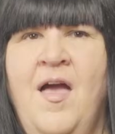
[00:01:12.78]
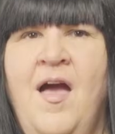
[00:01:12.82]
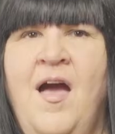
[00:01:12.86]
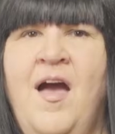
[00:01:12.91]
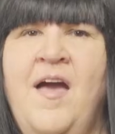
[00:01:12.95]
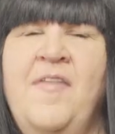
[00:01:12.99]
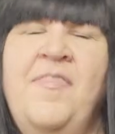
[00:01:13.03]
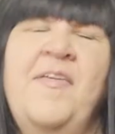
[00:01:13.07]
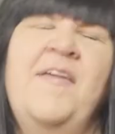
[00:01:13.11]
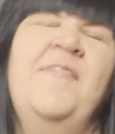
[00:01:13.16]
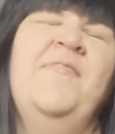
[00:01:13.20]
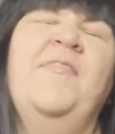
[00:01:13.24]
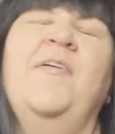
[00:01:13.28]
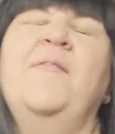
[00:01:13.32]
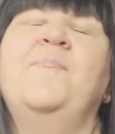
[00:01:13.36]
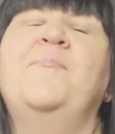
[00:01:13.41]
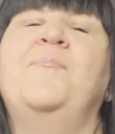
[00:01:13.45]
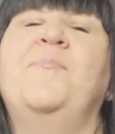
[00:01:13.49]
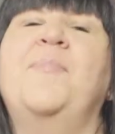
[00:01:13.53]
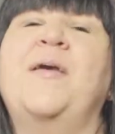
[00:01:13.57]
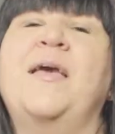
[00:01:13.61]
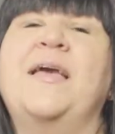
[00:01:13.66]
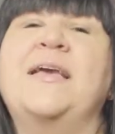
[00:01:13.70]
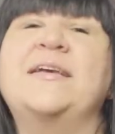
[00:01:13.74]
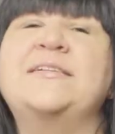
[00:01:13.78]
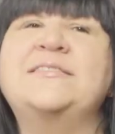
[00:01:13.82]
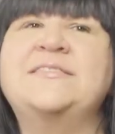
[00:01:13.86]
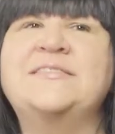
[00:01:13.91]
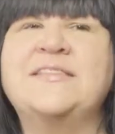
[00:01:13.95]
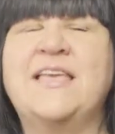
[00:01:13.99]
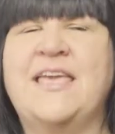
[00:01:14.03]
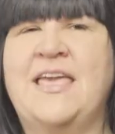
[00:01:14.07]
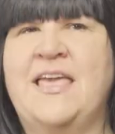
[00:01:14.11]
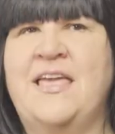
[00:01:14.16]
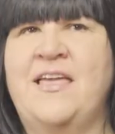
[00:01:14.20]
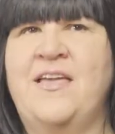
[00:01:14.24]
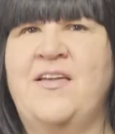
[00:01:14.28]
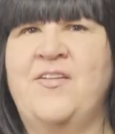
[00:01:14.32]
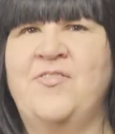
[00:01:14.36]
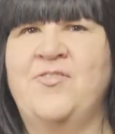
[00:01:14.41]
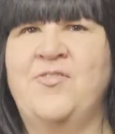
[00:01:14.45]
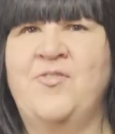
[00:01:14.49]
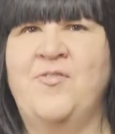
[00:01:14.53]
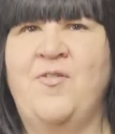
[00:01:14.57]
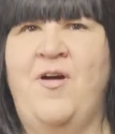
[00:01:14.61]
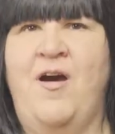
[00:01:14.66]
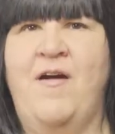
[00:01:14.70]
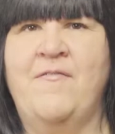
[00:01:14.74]
I think the biggest key
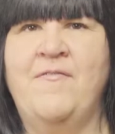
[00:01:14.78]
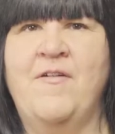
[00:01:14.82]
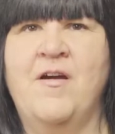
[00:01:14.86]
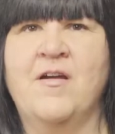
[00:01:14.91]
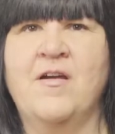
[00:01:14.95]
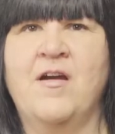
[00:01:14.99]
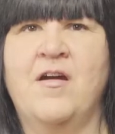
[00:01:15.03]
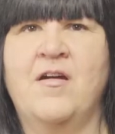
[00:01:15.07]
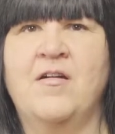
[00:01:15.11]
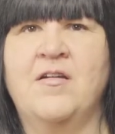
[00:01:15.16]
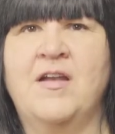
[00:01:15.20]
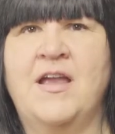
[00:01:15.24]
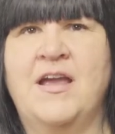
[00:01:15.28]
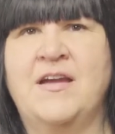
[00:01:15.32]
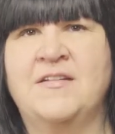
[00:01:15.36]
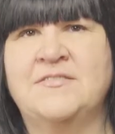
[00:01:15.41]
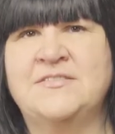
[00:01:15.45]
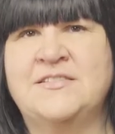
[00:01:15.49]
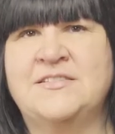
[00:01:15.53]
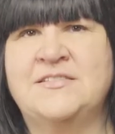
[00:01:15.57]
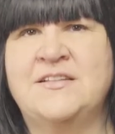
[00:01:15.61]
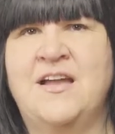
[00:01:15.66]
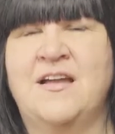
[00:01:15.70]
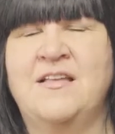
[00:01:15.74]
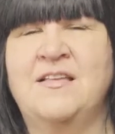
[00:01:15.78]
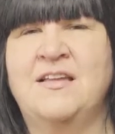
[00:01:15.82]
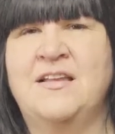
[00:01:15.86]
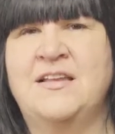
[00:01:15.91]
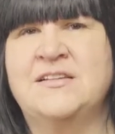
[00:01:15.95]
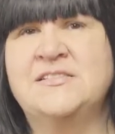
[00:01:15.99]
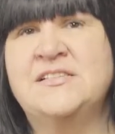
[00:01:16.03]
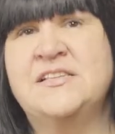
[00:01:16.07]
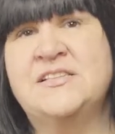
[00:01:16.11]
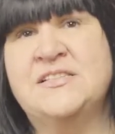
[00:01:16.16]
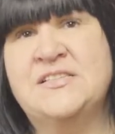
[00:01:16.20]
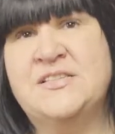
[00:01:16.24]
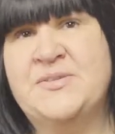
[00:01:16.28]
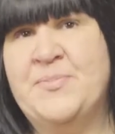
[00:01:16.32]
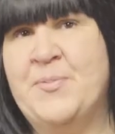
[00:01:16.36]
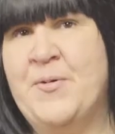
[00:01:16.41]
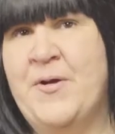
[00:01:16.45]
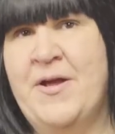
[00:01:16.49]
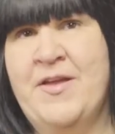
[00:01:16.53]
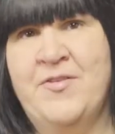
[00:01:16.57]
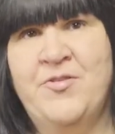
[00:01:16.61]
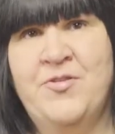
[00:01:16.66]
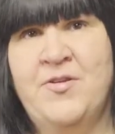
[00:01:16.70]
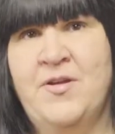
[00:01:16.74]
to avant-garde hairstyling is
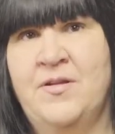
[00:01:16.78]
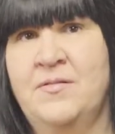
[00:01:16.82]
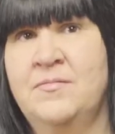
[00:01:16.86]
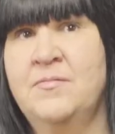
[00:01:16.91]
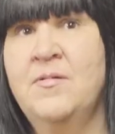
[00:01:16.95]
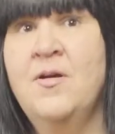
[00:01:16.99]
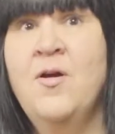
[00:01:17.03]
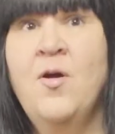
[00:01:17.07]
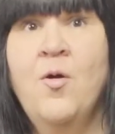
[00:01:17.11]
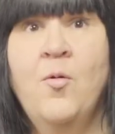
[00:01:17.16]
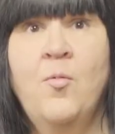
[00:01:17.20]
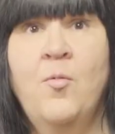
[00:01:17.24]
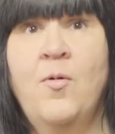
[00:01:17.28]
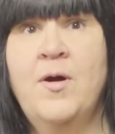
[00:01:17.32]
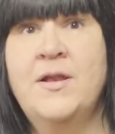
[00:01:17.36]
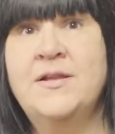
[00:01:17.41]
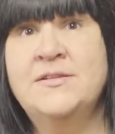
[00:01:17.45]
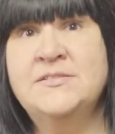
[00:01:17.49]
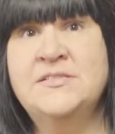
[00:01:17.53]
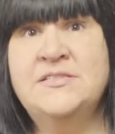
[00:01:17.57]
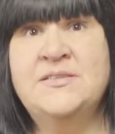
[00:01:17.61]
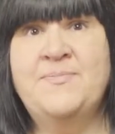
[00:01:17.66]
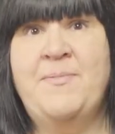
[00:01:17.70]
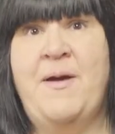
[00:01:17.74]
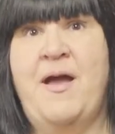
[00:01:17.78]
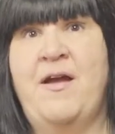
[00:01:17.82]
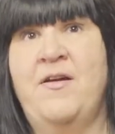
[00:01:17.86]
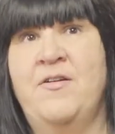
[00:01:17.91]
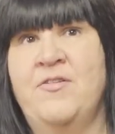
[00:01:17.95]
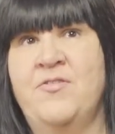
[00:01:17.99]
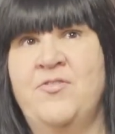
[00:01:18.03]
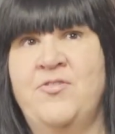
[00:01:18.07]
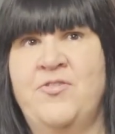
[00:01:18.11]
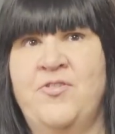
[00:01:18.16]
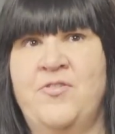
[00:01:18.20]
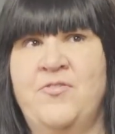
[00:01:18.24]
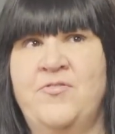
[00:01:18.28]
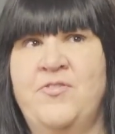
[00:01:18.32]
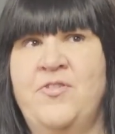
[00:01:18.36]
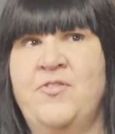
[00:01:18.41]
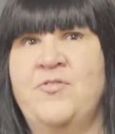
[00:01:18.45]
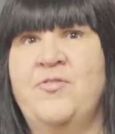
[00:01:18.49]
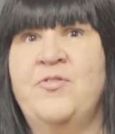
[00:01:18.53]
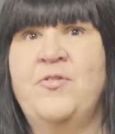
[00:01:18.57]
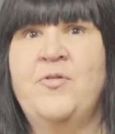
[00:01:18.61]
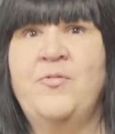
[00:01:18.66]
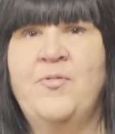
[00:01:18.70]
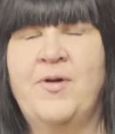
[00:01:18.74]
inspiration. What inspires you to
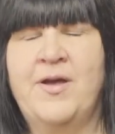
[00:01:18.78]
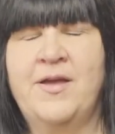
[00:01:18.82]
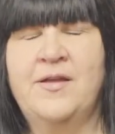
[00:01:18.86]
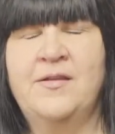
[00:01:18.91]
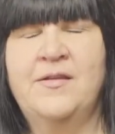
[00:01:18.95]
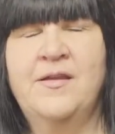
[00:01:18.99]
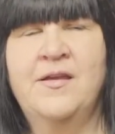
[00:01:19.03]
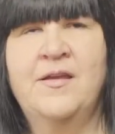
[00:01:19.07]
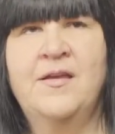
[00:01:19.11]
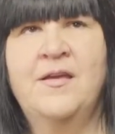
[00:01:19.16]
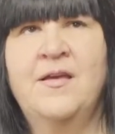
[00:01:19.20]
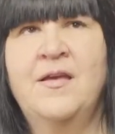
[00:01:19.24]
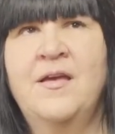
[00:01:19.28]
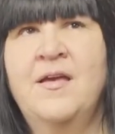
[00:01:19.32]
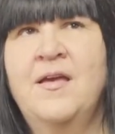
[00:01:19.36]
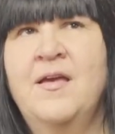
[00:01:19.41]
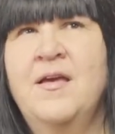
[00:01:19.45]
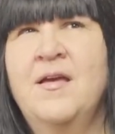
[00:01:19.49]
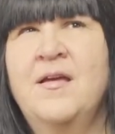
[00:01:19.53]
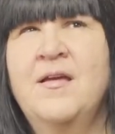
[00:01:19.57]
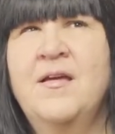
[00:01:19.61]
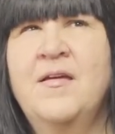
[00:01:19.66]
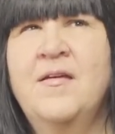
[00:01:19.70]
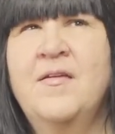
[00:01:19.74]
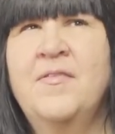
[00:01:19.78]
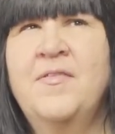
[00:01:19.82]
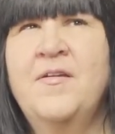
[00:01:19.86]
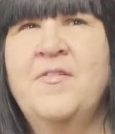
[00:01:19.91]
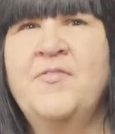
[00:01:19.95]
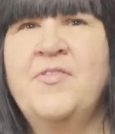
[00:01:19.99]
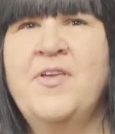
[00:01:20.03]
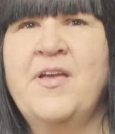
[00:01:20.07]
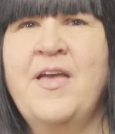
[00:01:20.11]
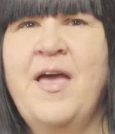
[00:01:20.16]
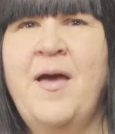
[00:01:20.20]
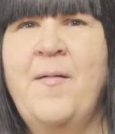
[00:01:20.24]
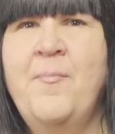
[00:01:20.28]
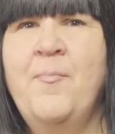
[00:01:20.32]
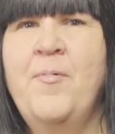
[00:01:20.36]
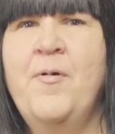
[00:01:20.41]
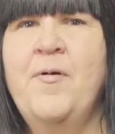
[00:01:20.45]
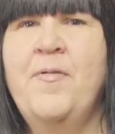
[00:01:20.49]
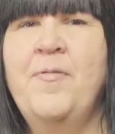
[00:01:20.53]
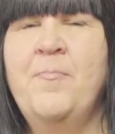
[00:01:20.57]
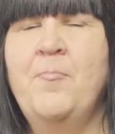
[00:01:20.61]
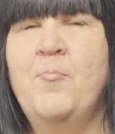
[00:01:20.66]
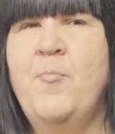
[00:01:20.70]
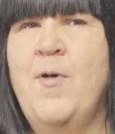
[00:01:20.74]
do it? There's a couple
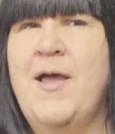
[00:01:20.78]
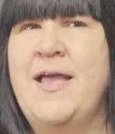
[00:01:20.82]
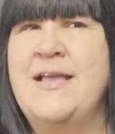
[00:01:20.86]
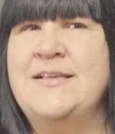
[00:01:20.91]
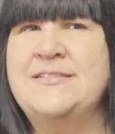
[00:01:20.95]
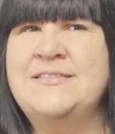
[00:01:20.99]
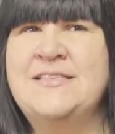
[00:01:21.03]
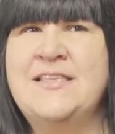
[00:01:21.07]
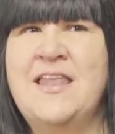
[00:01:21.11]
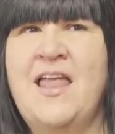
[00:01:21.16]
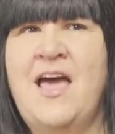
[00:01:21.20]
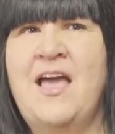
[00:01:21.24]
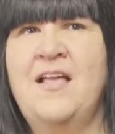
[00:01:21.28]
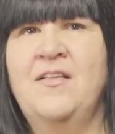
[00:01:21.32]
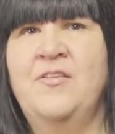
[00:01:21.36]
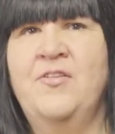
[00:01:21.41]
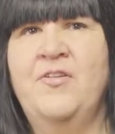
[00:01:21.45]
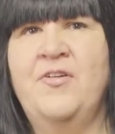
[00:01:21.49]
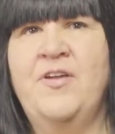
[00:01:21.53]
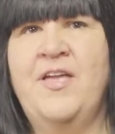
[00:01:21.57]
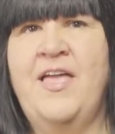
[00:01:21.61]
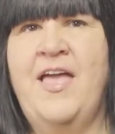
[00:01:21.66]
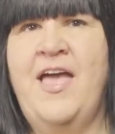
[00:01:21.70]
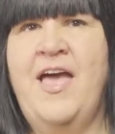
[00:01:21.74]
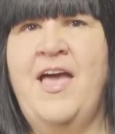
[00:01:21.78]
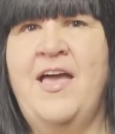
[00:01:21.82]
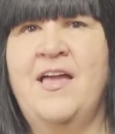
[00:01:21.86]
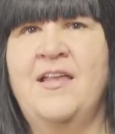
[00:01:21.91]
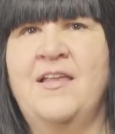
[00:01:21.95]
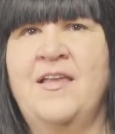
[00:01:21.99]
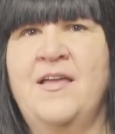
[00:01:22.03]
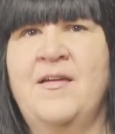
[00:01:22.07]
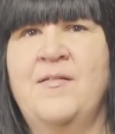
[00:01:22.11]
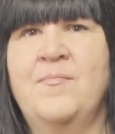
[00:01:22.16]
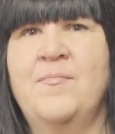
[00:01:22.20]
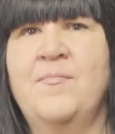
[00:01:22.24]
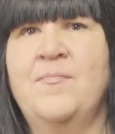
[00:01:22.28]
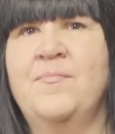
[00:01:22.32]
of ways that I look at